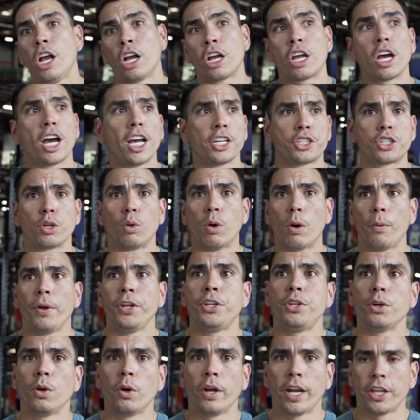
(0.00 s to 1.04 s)
Guys, so what we're
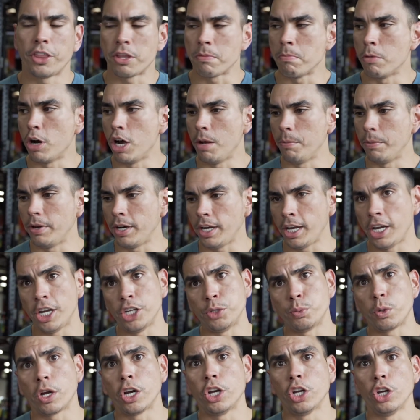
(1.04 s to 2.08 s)
doing at the moment is
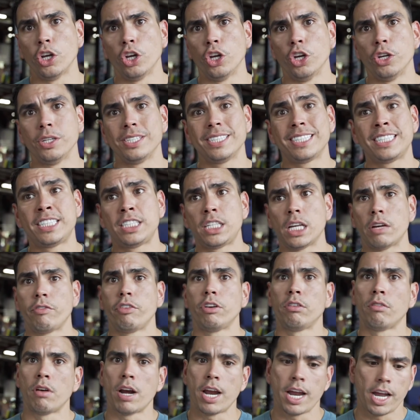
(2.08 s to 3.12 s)
we're going to do
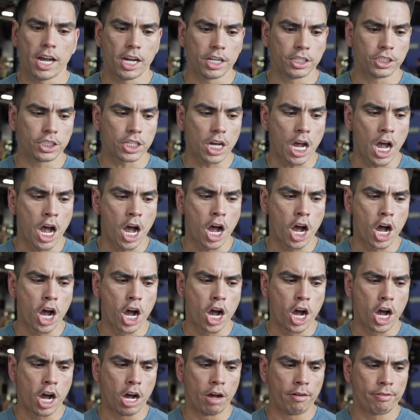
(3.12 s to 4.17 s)
7 rounds
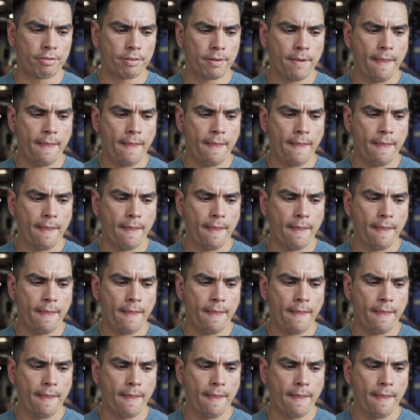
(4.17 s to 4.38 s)
of,